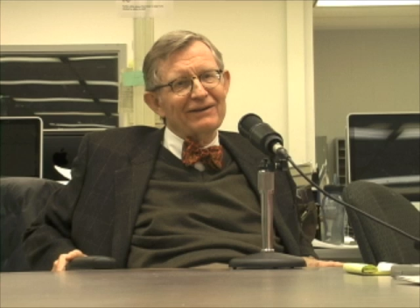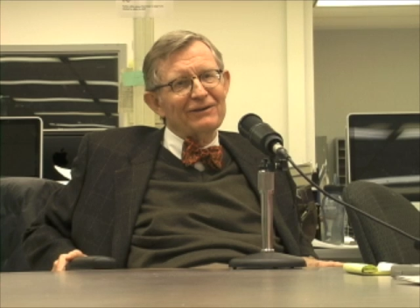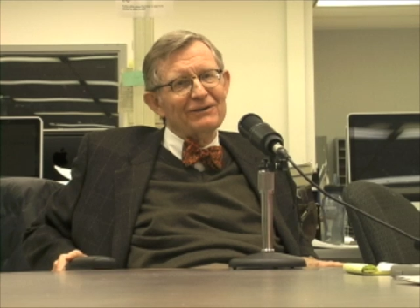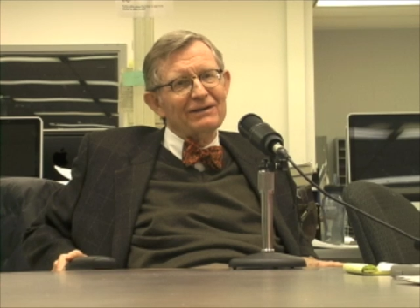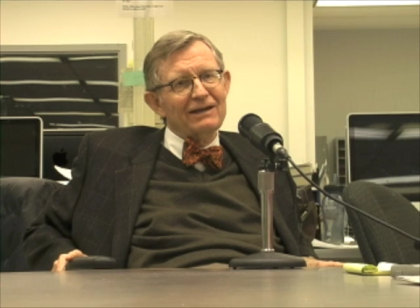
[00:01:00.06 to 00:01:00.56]

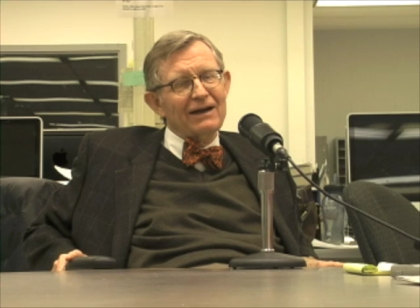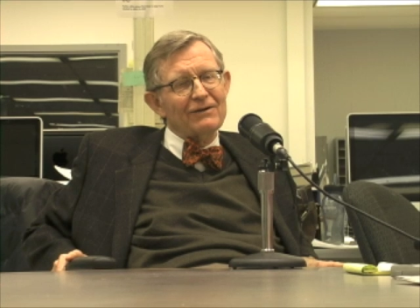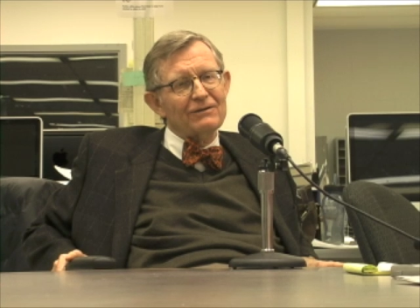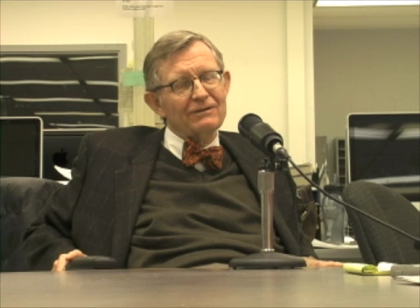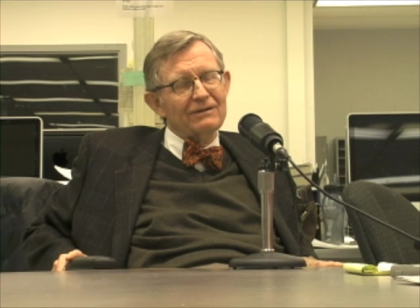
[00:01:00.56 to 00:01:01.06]
including
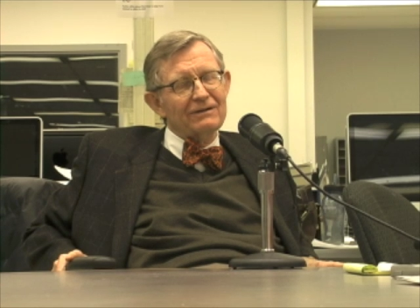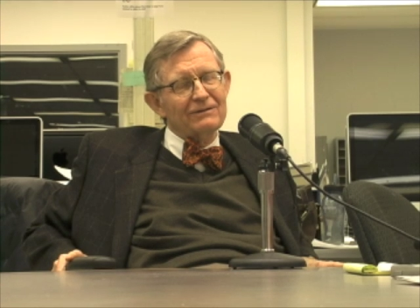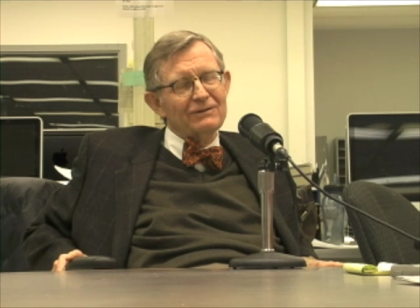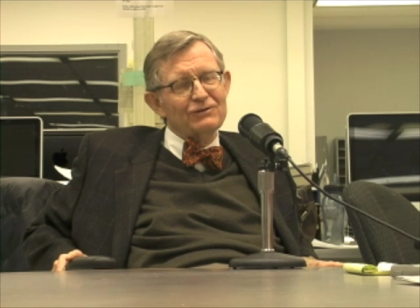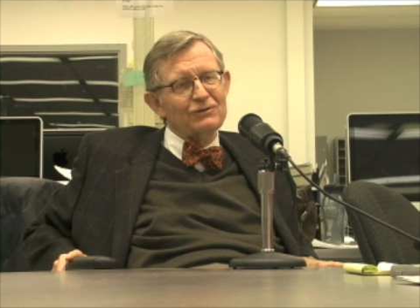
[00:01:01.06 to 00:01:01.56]
our, uh,
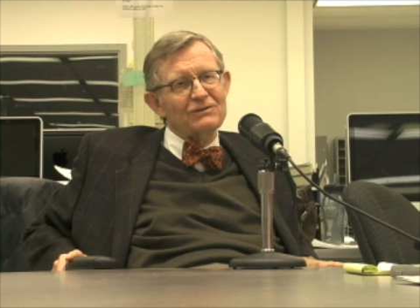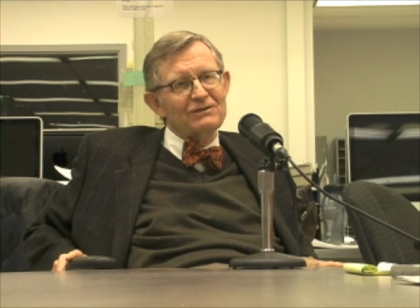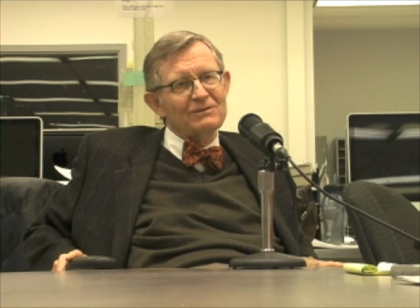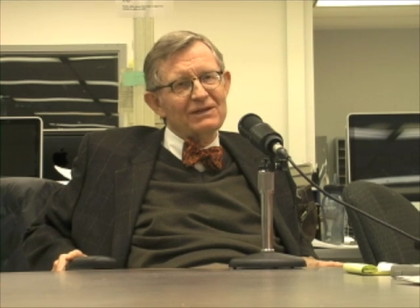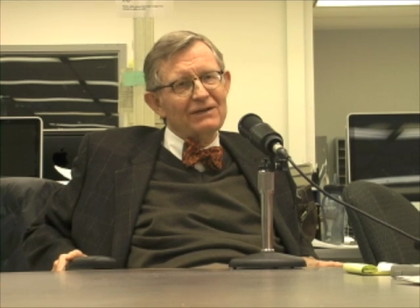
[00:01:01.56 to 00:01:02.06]
the
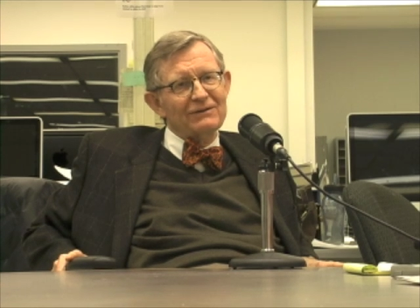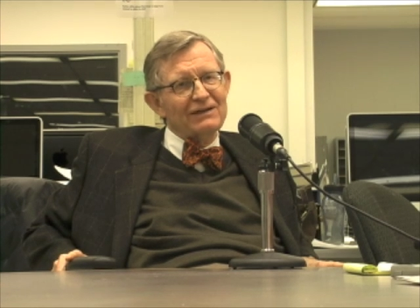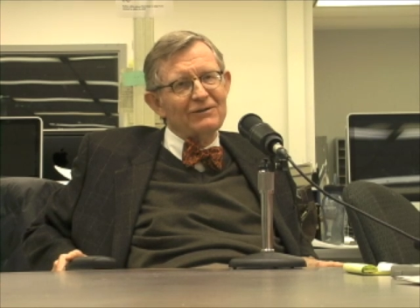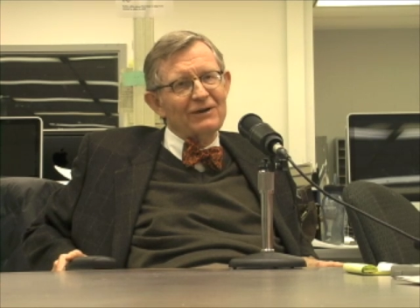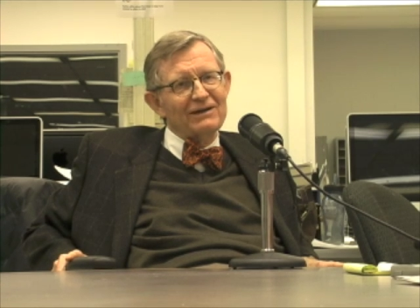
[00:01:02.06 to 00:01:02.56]
students themselves
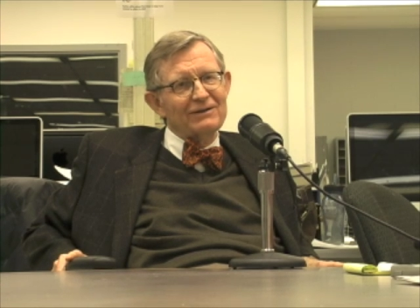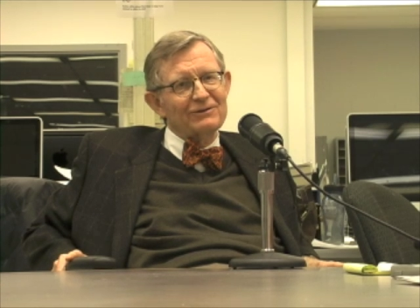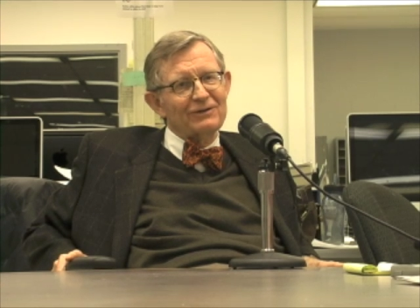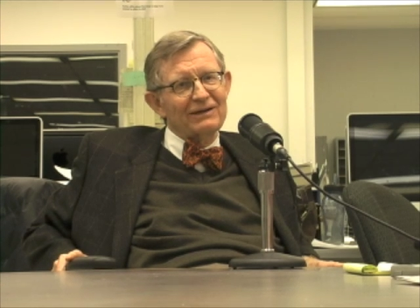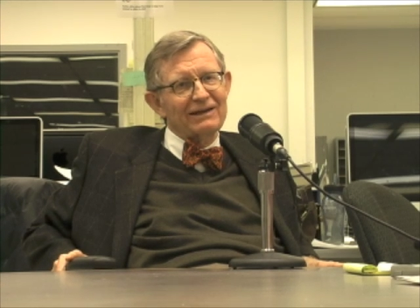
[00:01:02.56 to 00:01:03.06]
had no idea
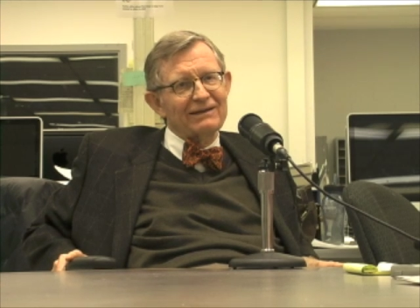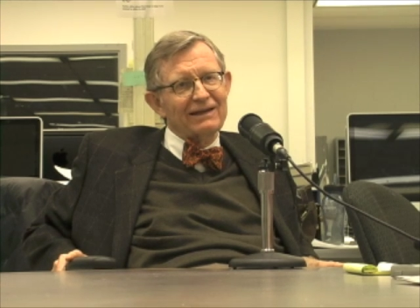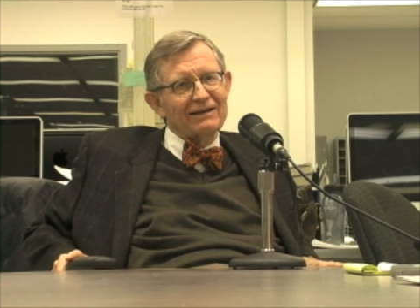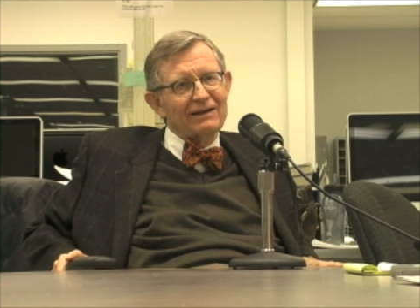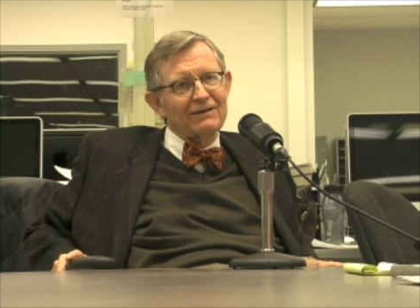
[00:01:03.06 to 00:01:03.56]
was going to get
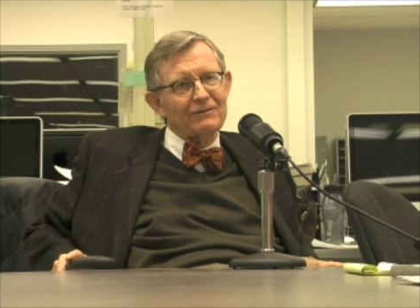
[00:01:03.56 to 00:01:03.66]
that kind